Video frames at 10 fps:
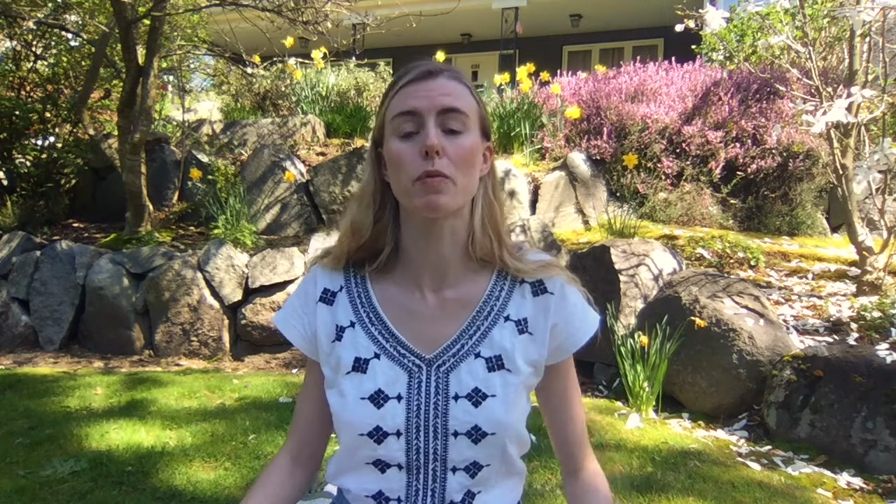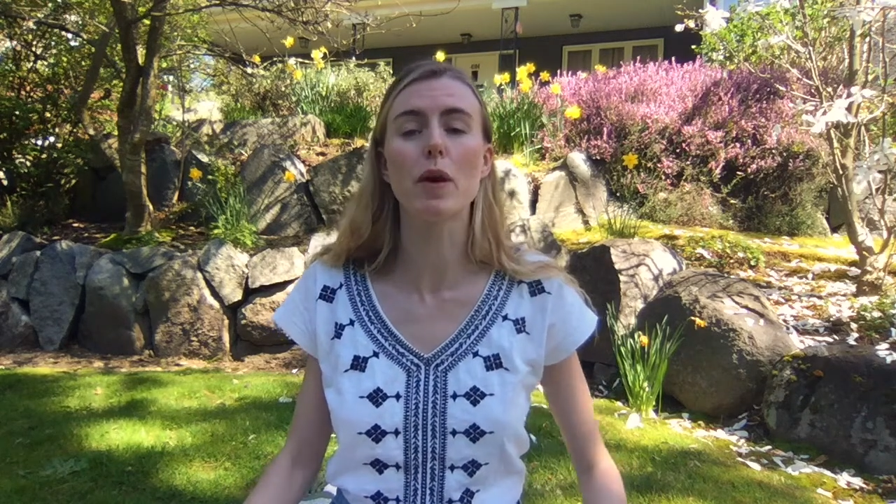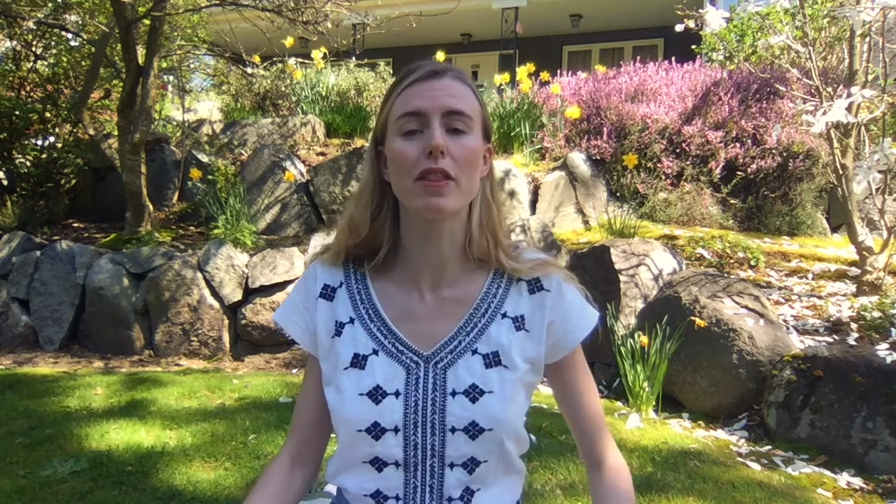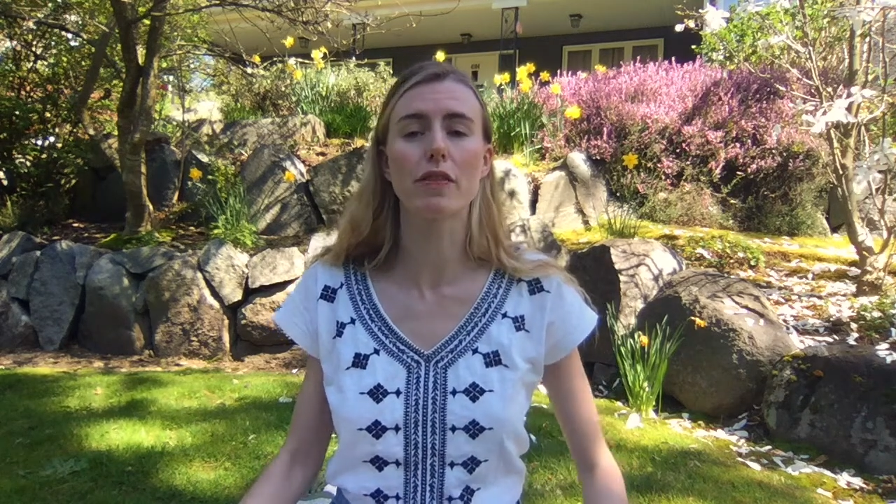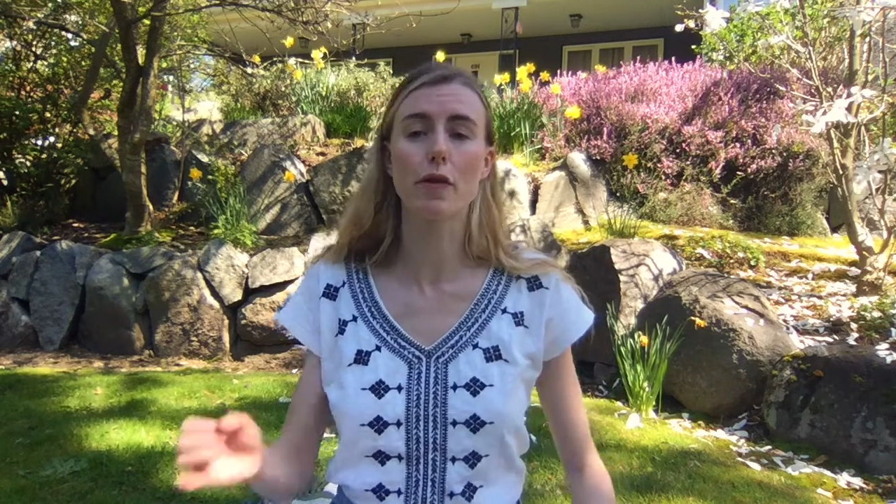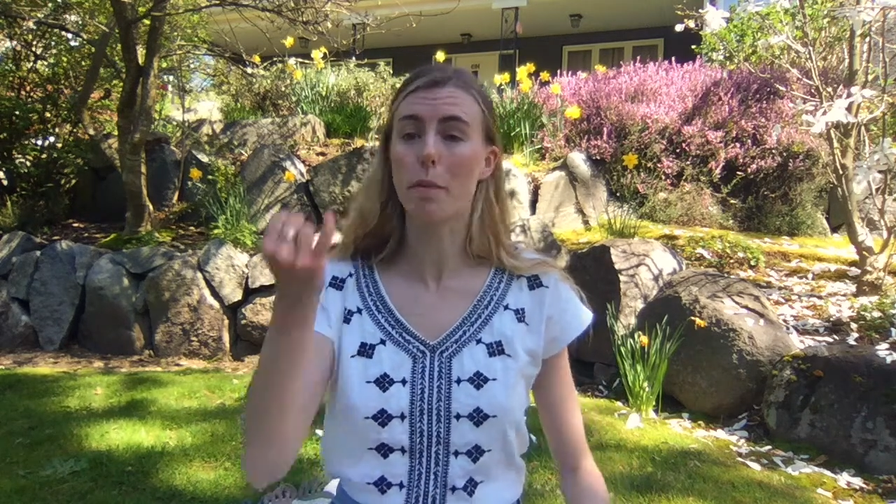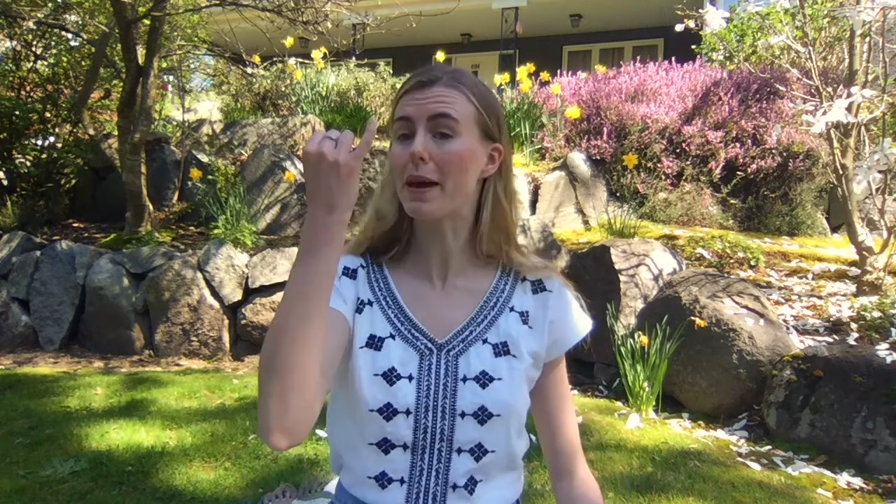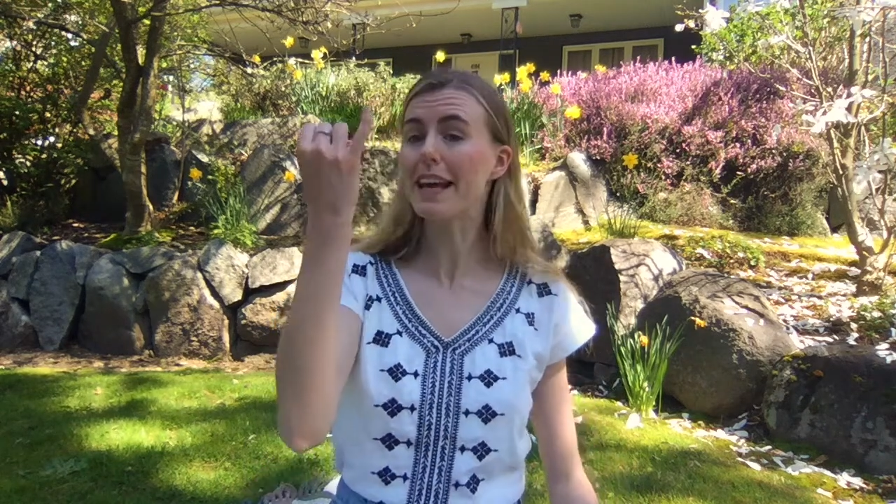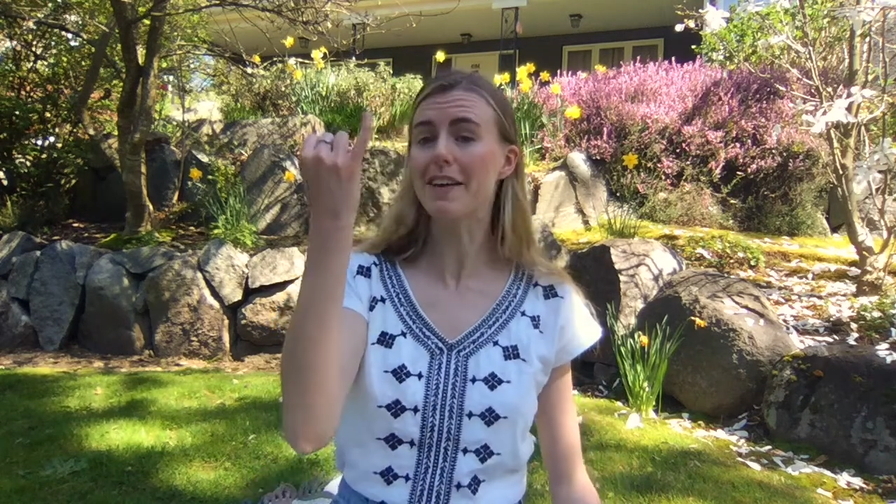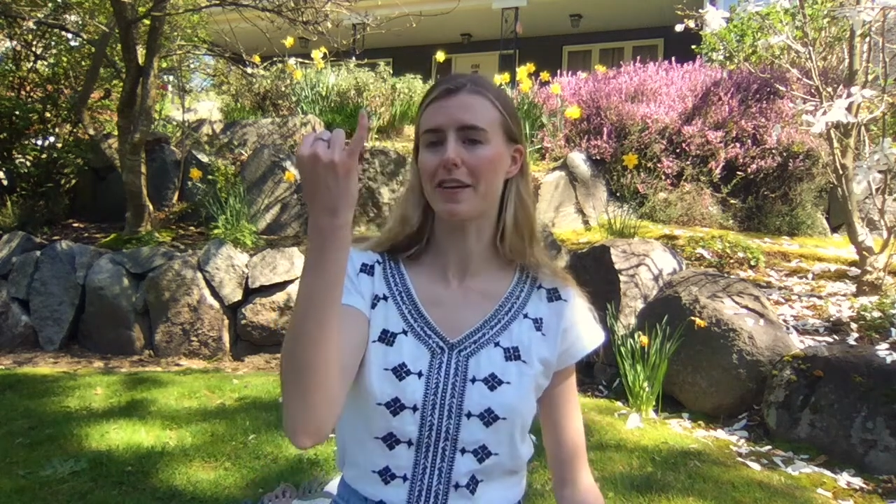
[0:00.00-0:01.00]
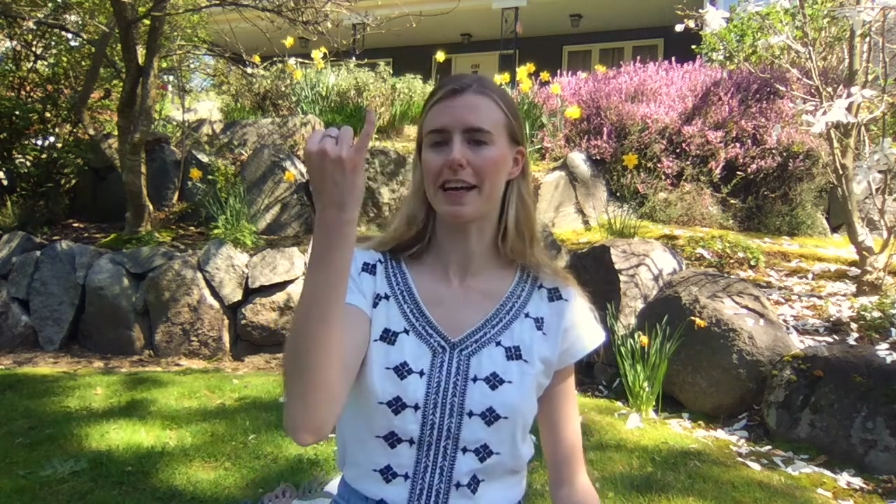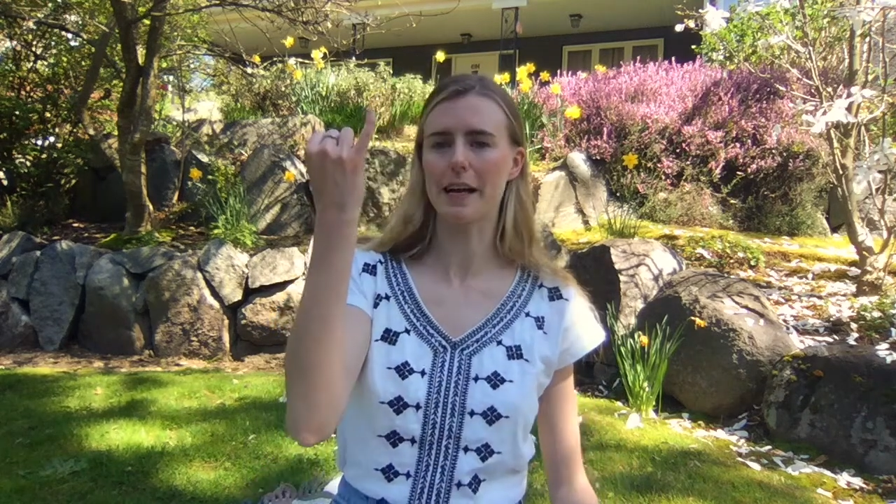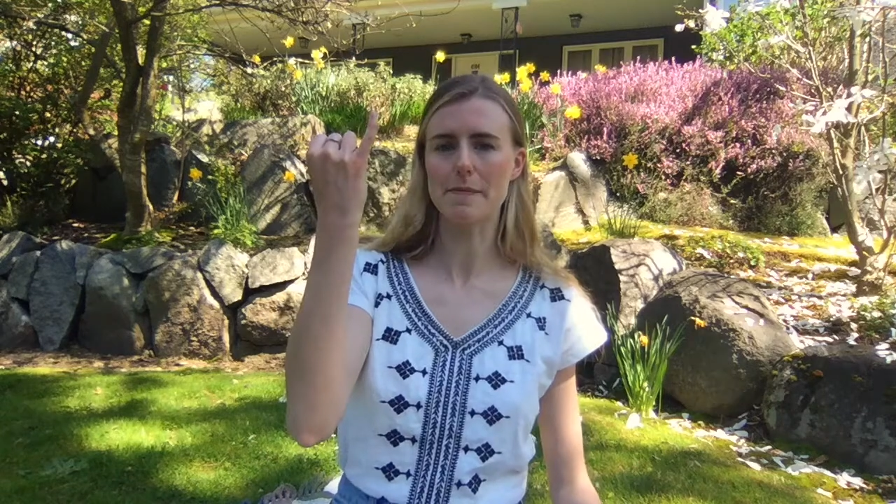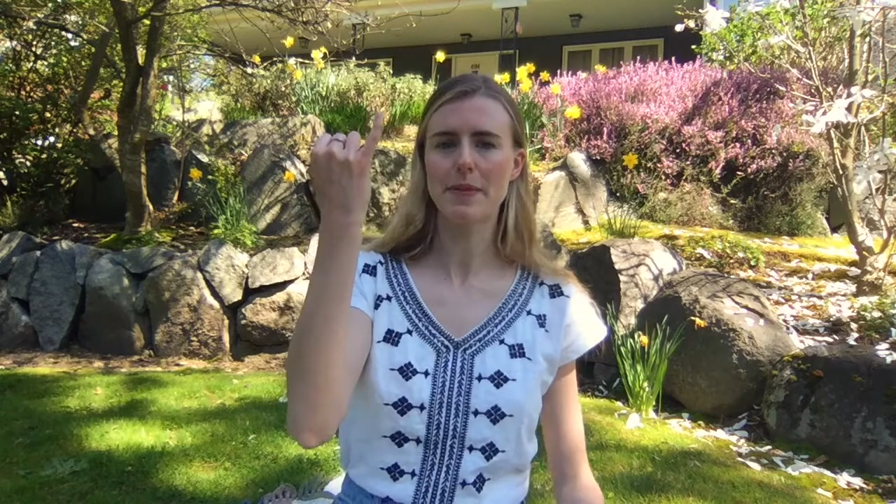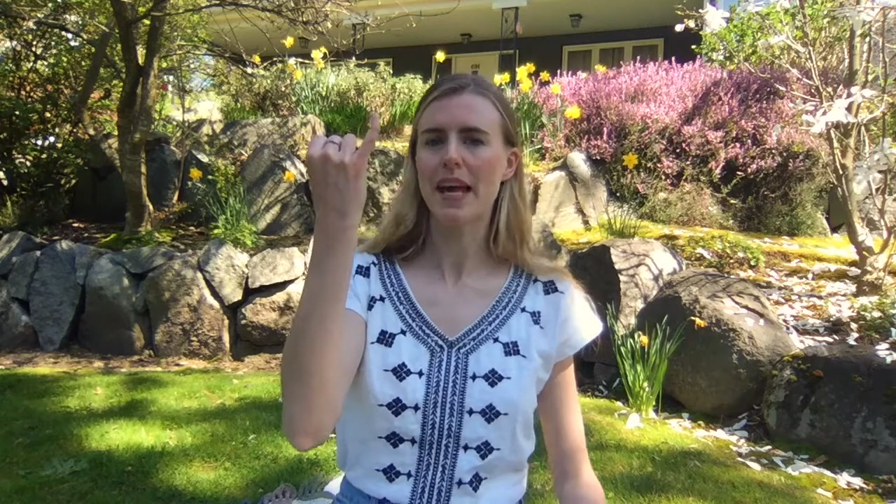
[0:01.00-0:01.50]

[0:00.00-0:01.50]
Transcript: width of your pinky finger,